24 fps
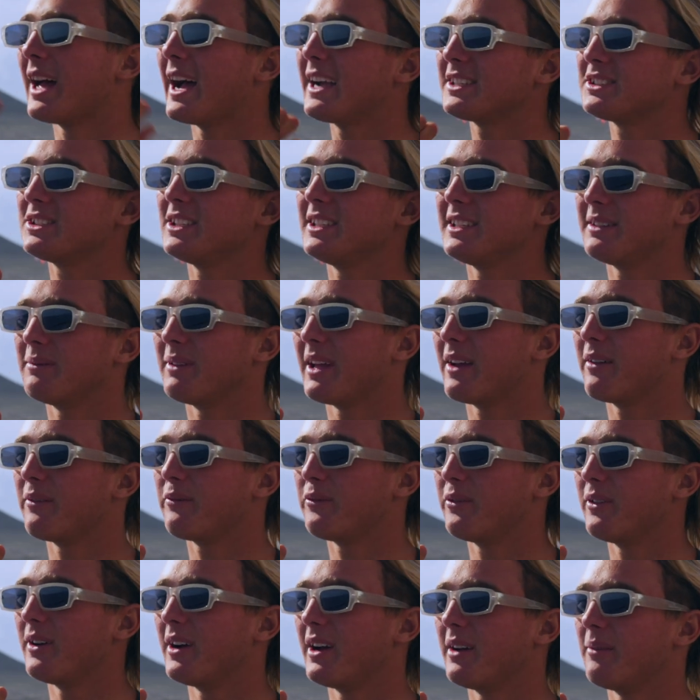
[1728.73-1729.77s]
actually,
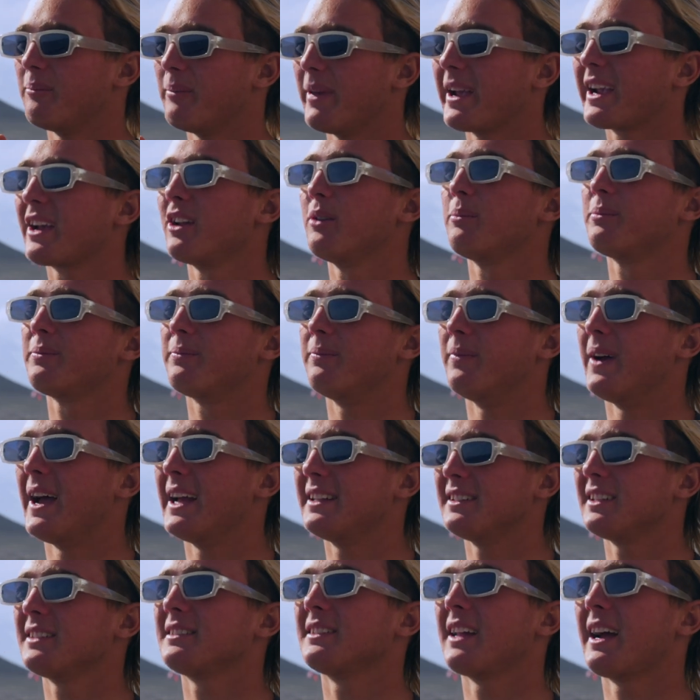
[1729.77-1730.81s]
Mega Loop
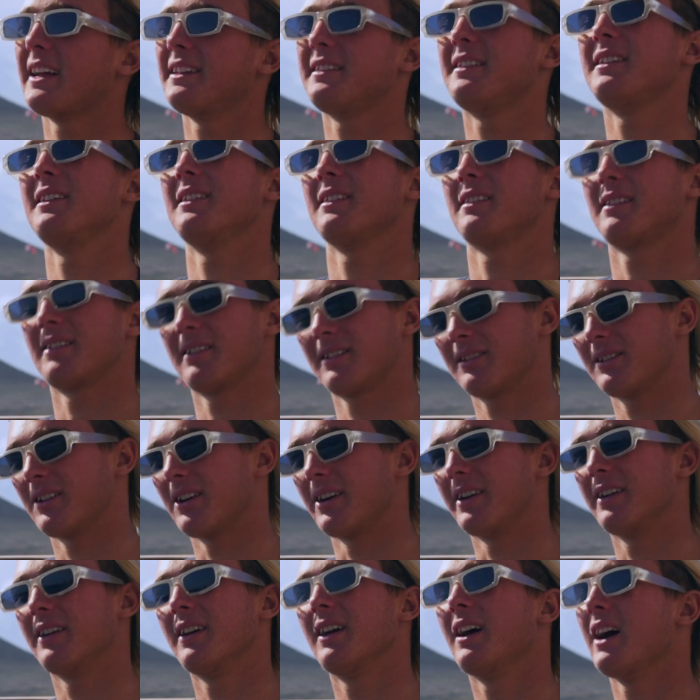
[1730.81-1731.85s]
ended 19th. So
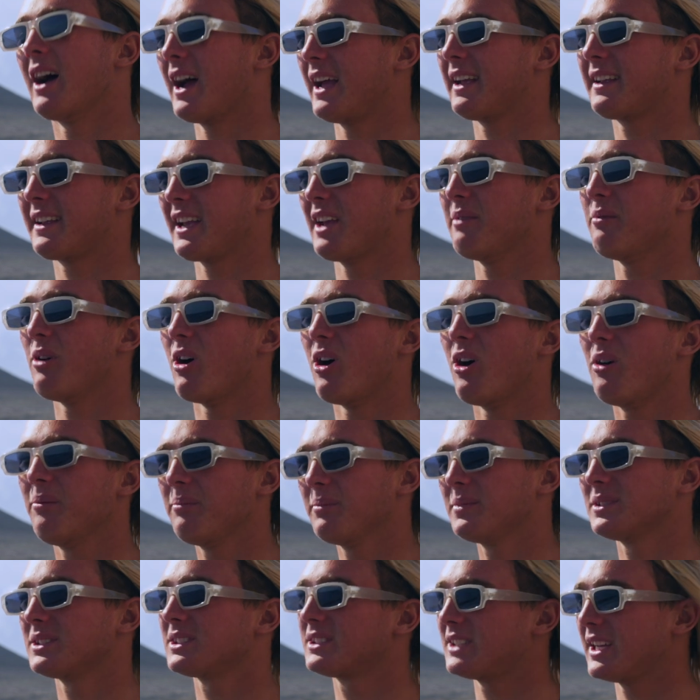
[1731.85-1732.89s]
okay. I came home,
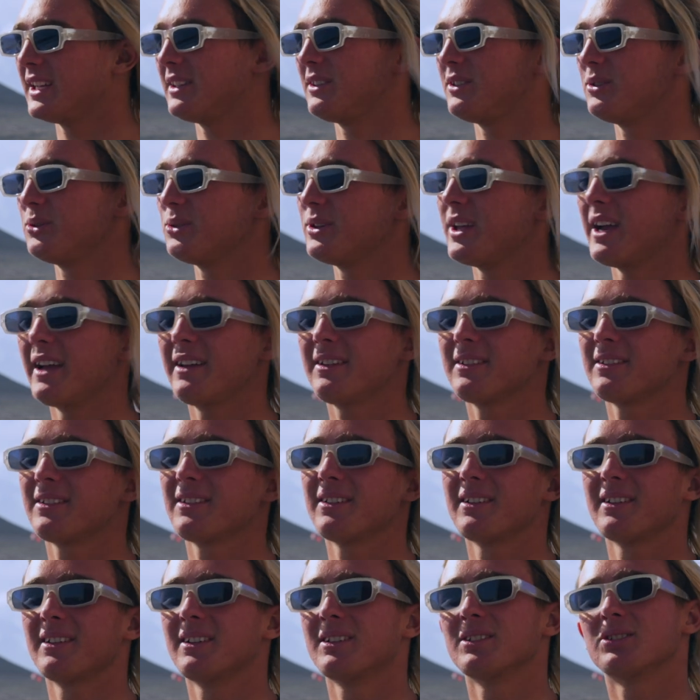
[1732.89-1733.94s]
stayed 2 days,
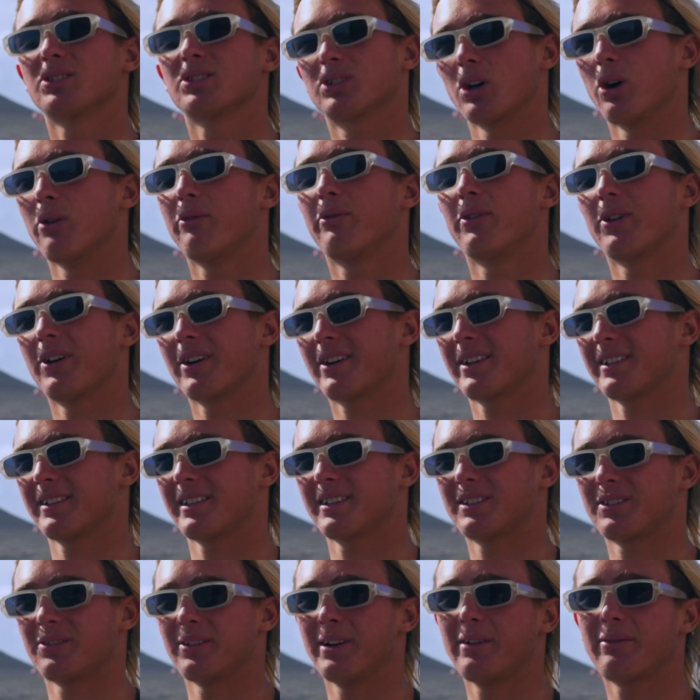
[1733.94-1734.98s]
sole focus at
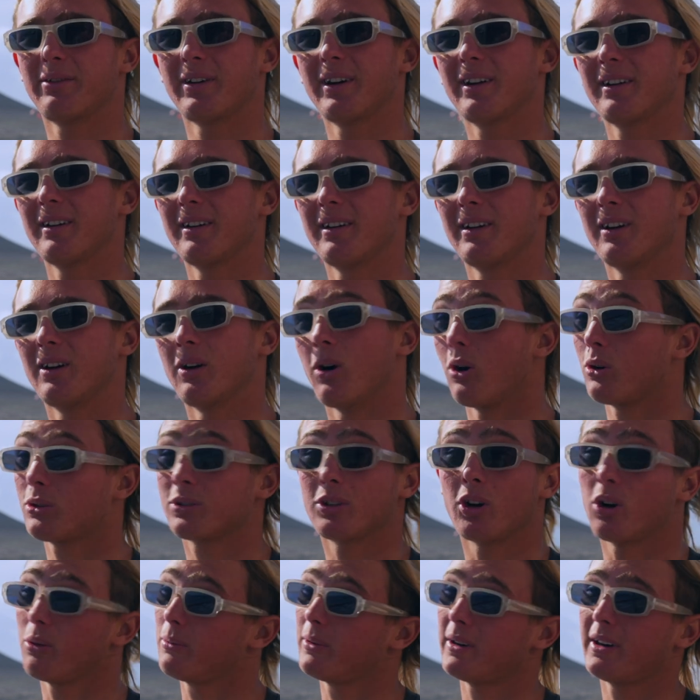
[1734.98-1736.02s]
Tarifa.
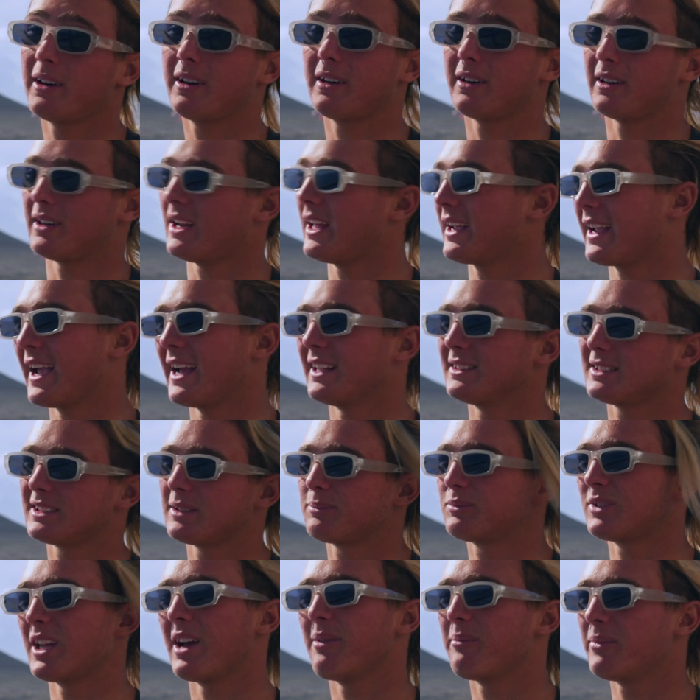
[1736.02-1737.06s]
October, like end
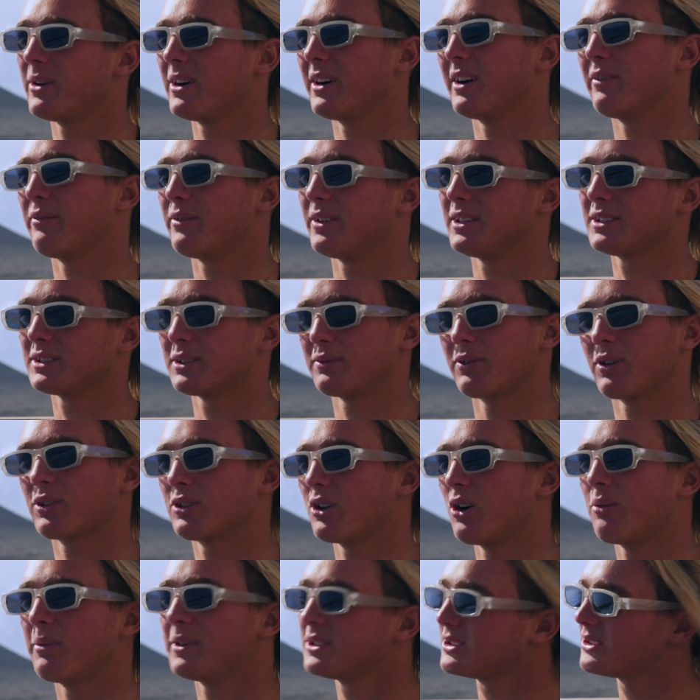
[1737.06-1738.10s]
September, 1st of
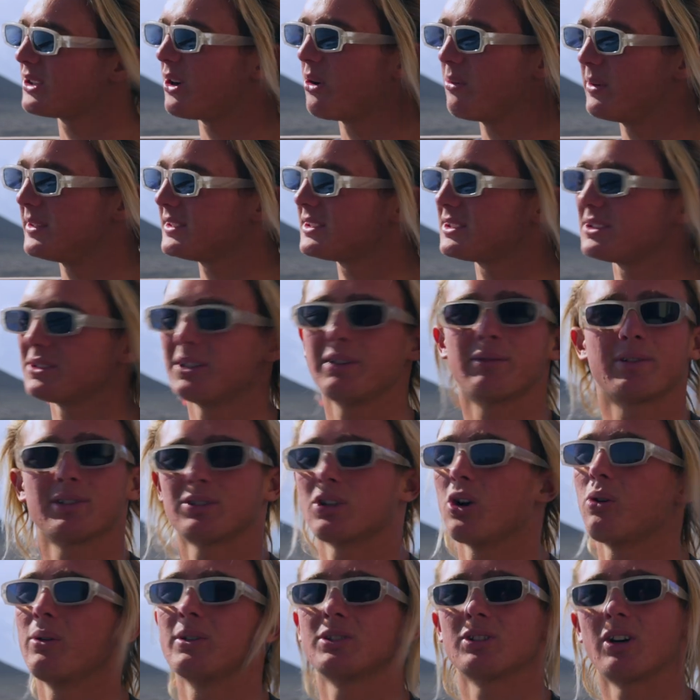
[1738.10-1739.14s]
October, Tarifa is
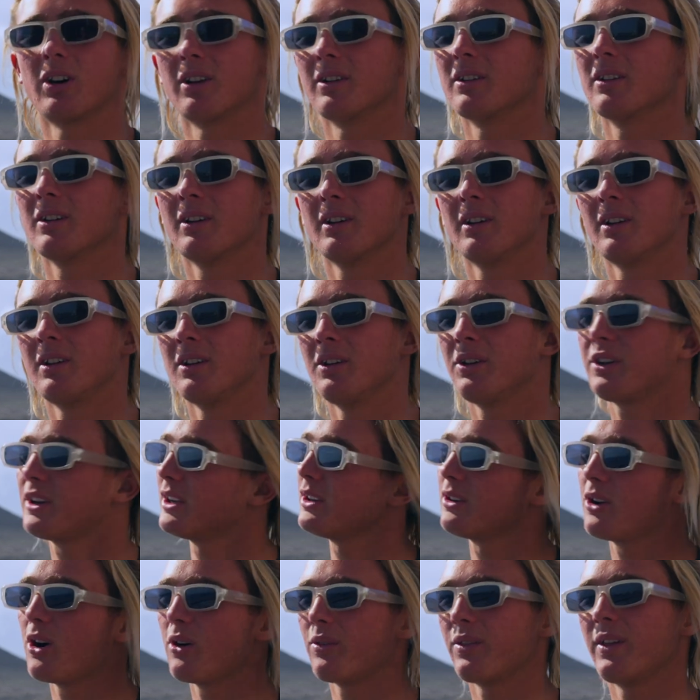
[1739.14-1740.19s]
always on. You
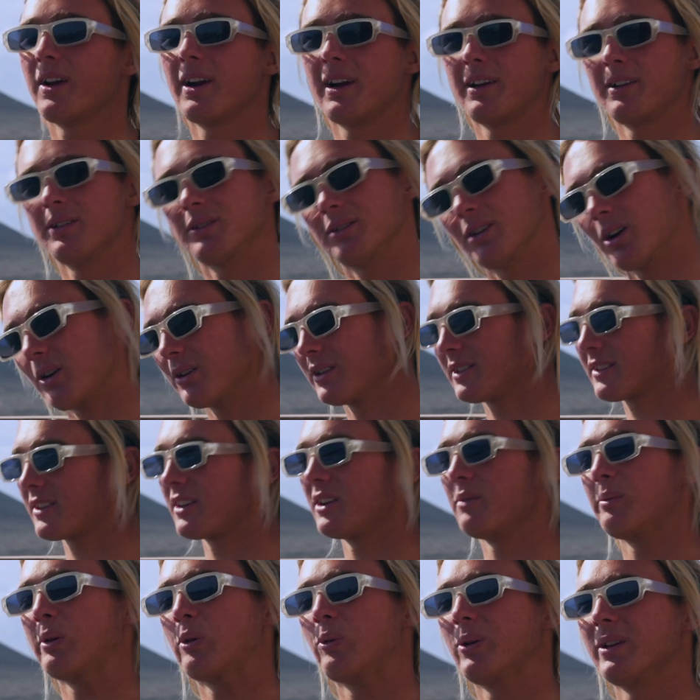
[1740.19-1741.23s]
can go there and you know it's
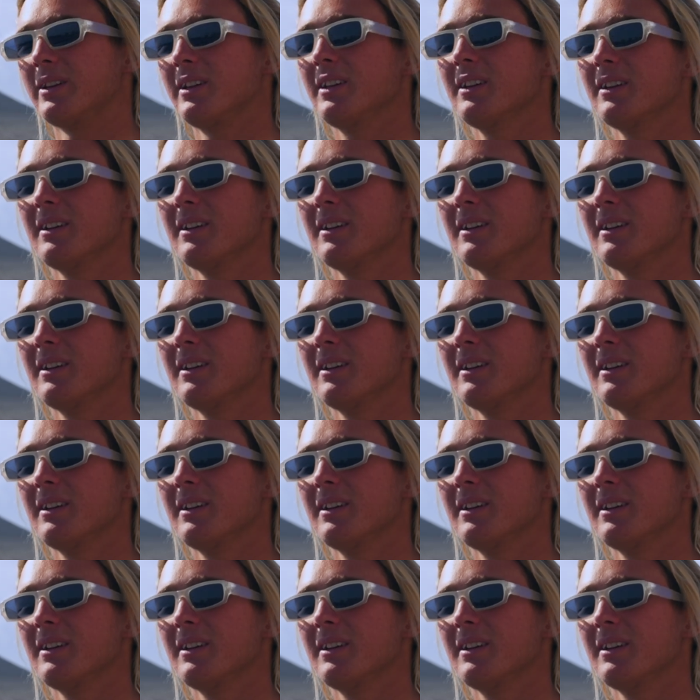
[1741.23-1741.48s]
gonna be windy.